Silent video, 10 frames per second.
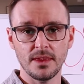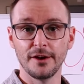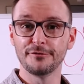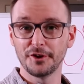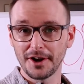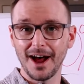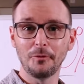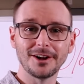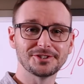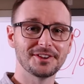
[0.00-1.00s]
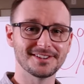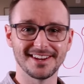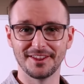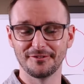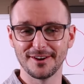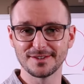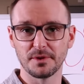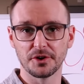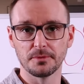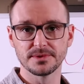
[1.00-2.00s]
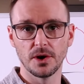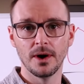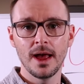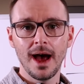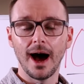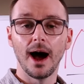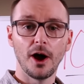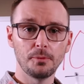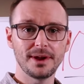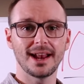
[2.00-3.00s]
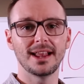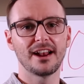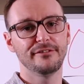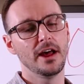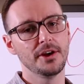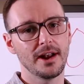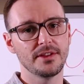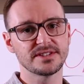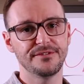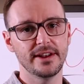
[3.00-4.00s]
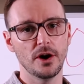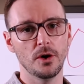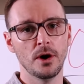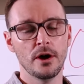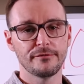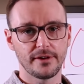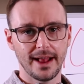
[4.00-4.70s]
if you're not watching this in the Facebook group. So I hope you got a lot of value out of this video. For